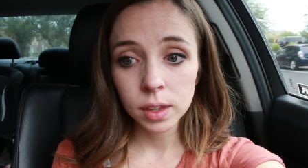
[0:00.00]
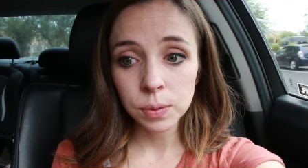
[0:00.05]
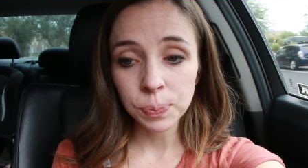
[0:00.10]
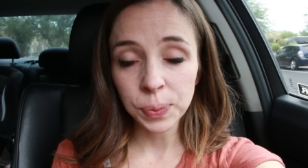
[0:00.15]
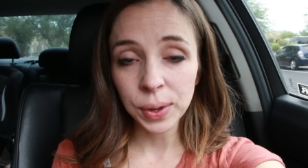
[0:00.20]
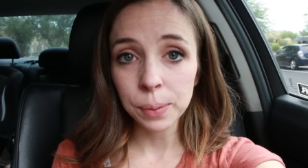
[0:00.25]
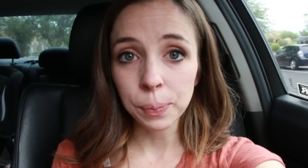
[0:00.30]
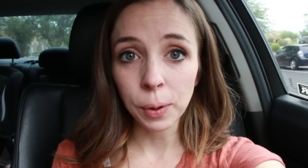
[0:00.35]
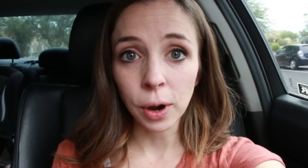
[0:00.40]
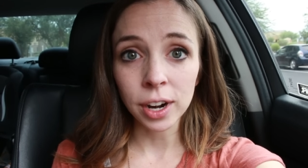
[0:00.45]

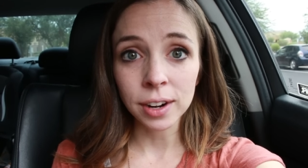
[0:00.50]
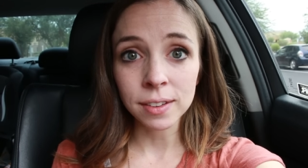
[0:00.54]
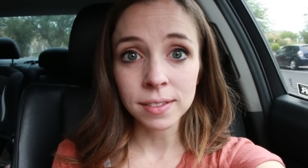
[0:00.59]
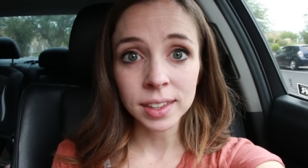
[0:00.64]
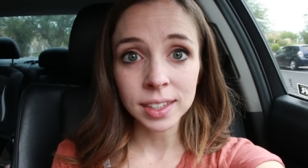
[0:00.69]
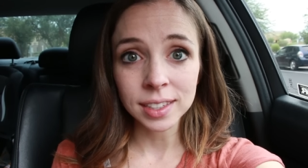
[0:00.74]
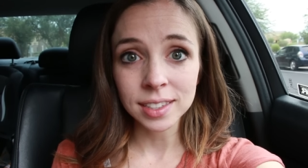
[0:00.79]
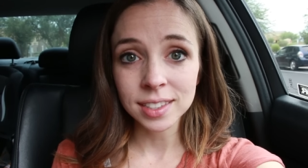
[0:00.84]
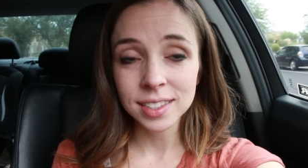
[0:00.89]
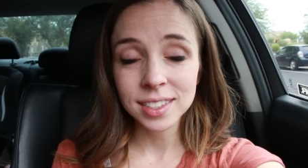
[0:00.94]
be a part of
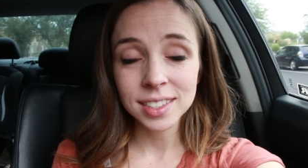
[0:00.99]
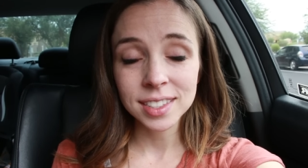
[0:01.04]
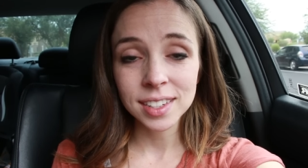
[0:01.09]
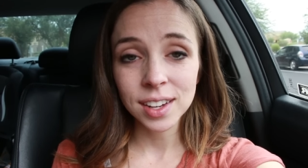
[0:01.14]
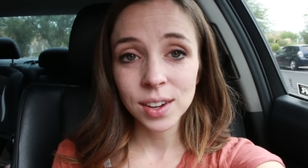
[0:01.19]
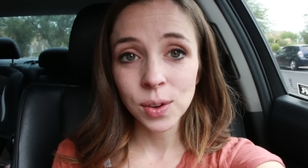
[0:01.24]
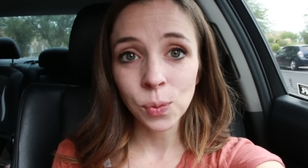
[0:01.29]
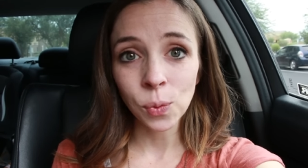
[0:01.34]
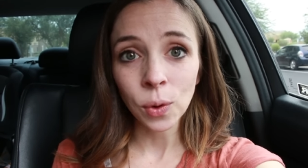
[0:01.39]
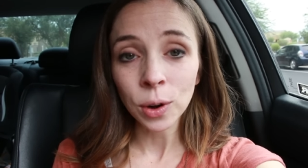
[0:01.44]
this
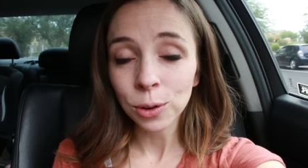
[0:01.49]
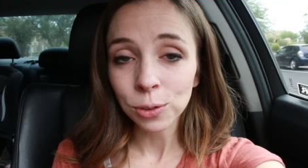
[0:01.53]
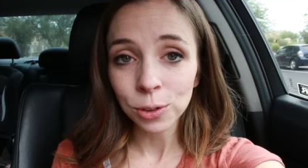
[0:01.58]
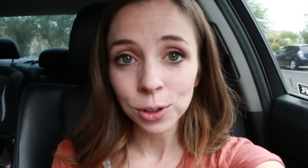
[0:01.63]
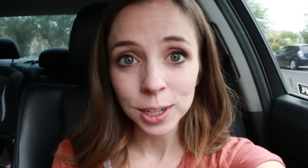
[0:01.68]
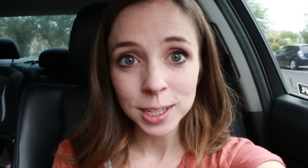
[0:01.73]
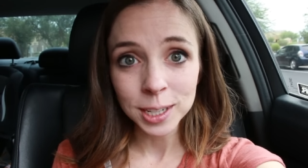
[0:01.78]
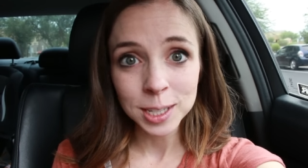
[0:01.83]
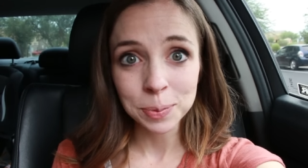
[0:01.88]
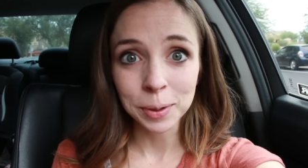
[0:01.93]

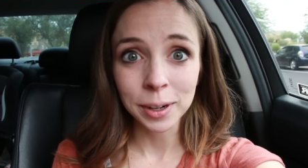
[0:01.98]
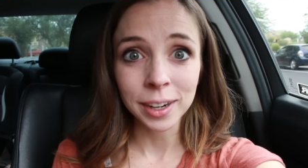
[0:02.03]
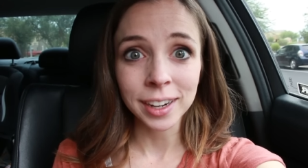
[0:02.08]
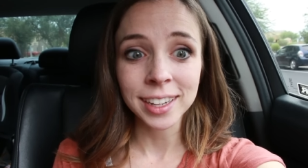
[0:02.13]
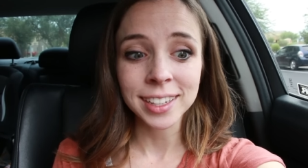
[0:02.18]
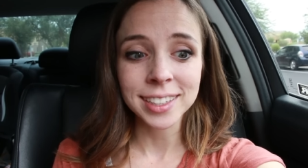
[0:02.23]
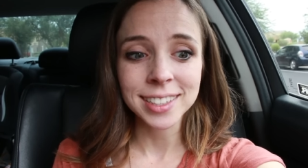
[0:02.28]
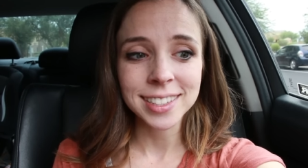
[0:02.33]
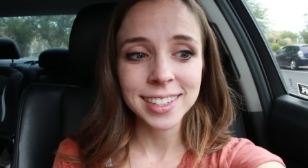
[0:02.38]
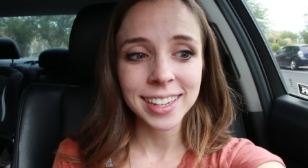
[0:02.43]
wonderful
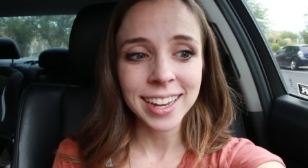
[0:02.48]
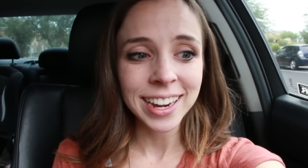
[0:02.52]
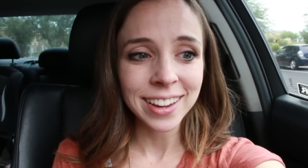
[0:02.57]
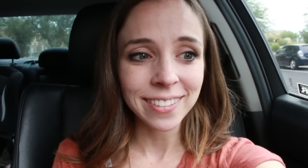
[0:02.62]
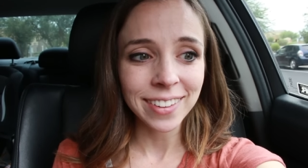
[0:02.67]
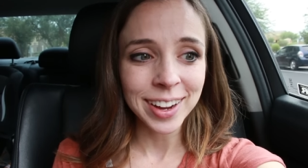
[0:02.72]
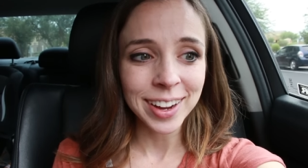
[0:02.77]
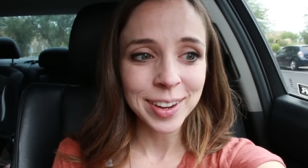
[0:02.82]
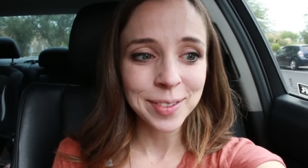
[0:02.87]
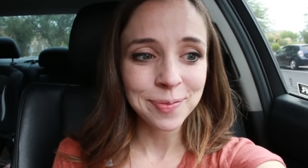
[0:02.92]
experience.
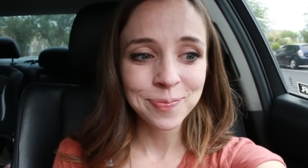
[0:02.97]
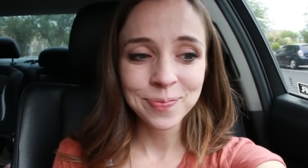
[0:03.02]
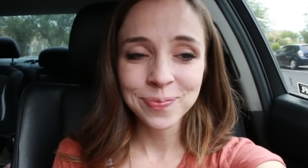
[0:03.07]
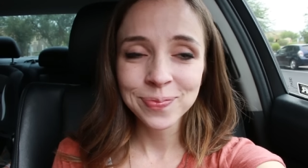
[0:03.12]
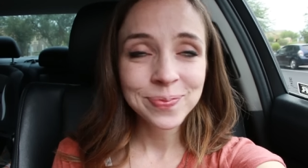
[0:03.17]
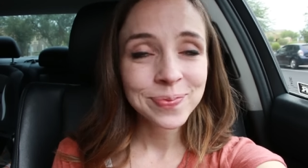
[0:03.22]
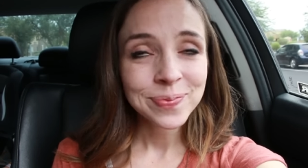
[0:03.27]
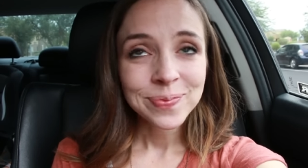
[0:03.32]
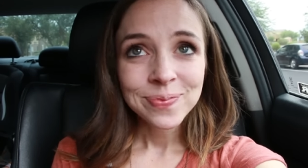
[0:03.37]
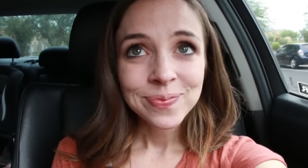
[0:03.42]
Anyway,
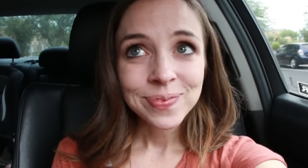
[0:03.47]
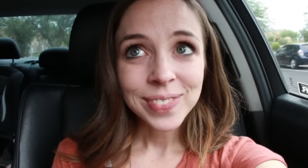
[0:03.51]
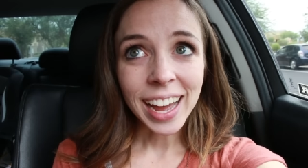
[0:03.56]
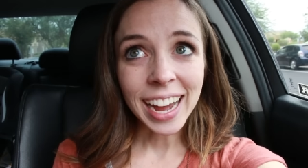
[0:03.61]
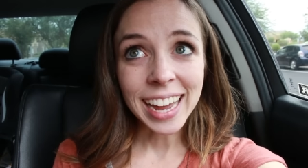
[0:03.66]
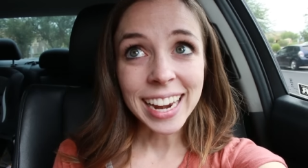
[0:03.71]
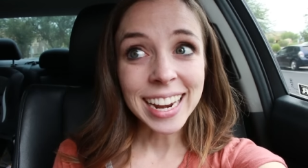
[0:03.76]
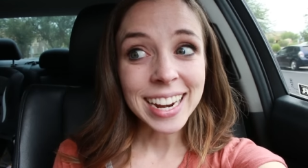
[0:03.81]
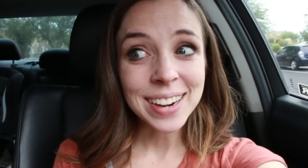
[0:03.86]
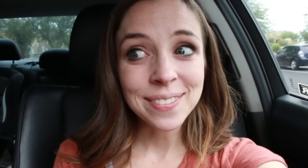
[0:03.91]

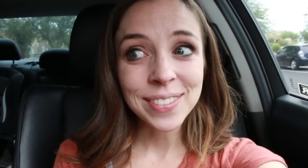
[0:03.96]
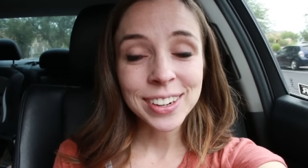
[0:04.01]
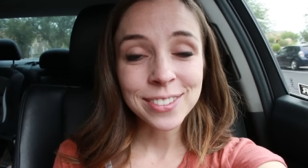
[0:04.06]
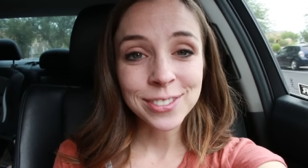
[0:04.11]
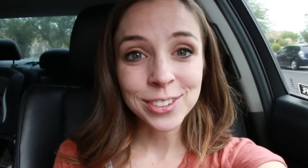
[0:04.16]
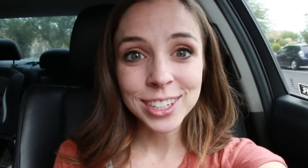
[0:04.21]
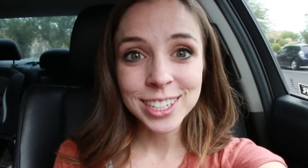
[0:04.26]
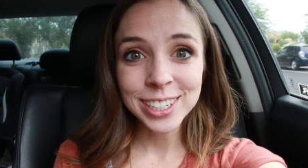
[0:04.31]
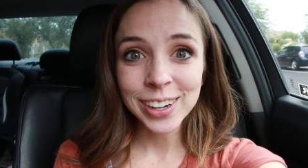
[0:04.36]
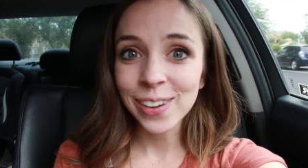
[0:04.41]
I didn't mean
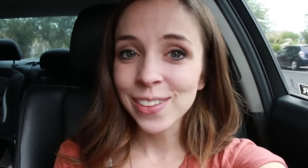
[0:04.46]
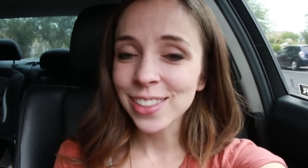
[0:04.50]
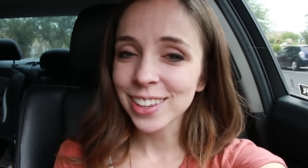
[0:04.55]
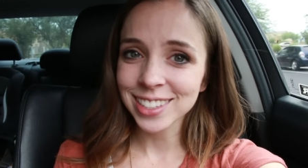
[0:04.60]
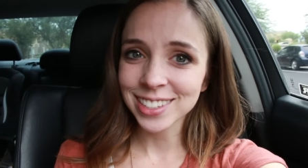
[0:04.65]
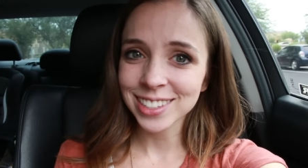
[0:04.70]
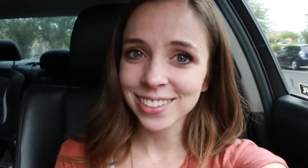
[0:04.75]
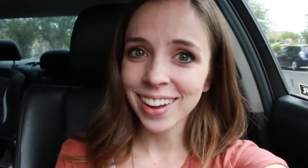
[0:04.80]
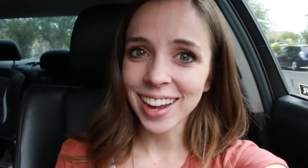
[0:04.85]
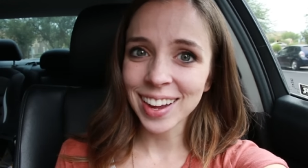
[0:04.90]
for it to go
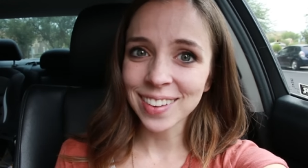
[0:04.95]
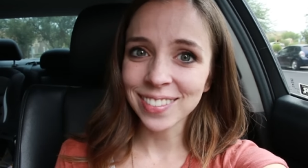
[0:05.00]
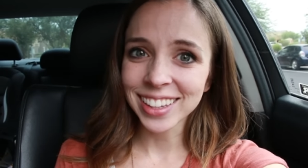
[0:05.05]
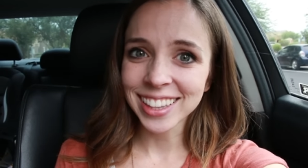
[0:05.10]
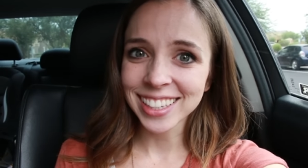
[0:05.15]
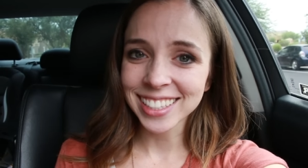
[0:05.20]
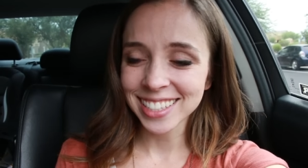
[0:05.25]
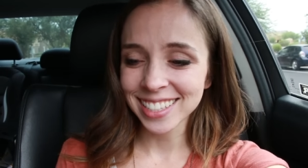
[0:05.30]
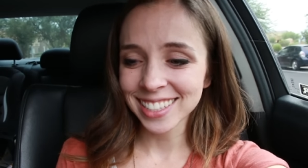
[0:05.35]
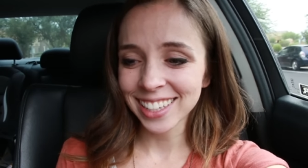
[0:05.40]
this way,
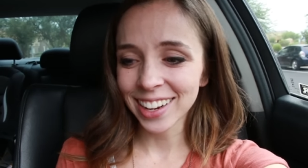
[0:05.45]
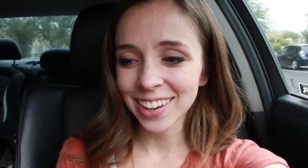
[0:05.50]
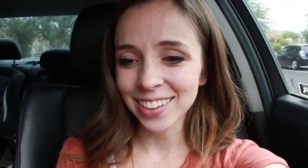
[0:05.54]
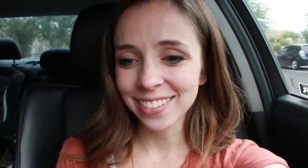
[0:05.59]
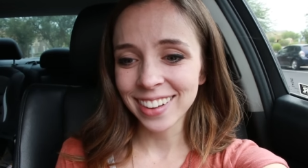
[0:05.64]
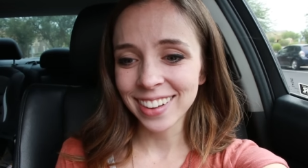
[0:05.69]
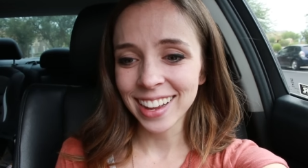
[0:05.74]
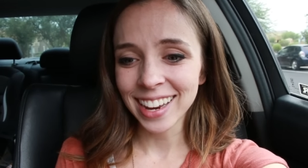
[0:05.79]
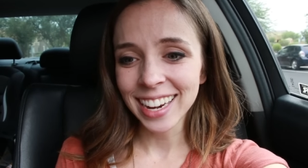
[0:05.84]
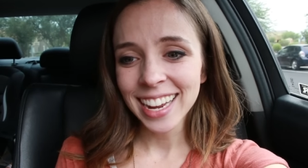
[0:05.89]
but this is how
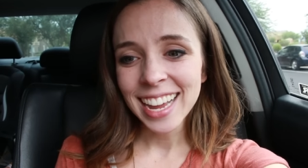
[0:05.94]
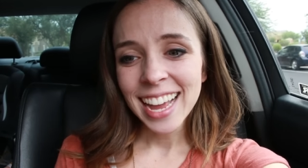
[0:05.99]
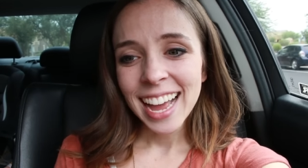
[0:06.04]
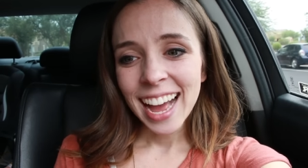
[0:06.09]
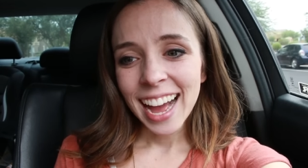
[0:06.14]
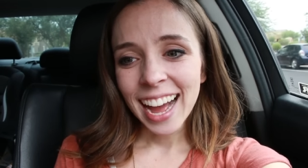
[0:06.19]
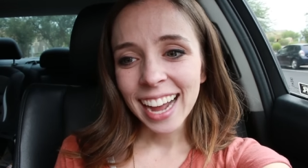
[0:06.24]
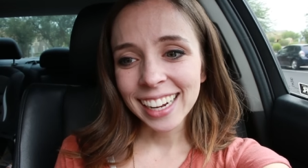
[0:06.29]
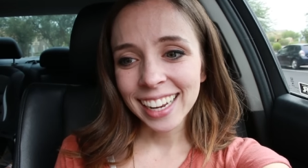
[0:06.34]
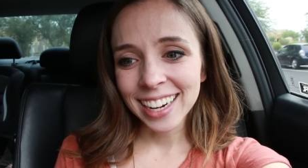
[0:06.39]
it went.
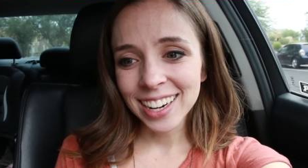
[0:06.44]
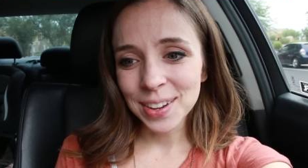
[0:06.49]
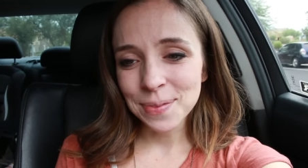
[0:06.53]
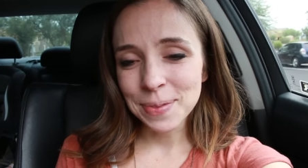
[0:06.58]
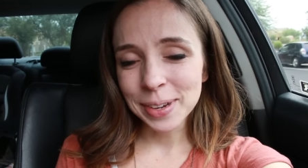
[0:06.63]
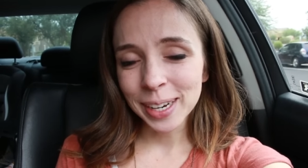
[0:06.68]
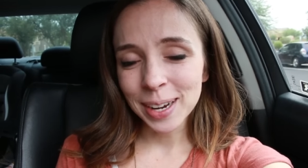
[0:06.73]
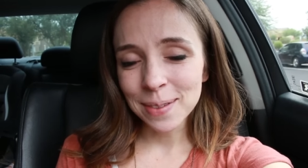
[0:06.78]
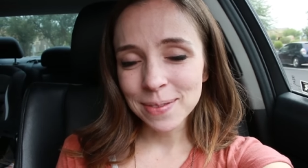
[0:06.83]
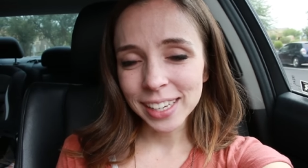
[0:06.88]
I gotta go
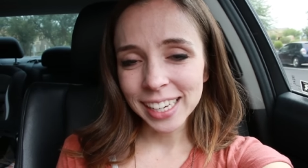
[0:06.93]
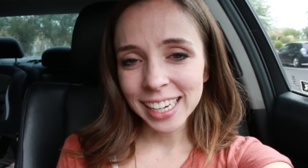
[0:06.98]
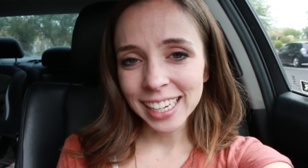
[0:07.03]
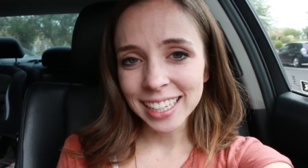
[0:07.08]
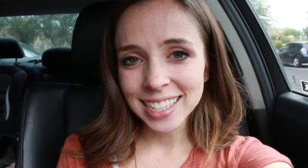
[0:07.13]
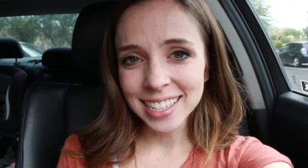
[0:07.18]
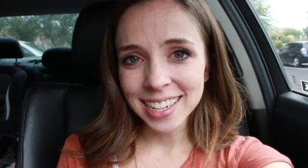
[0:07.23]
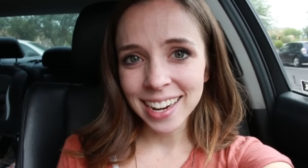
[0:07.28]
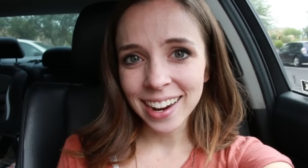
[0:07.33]
pick up the kids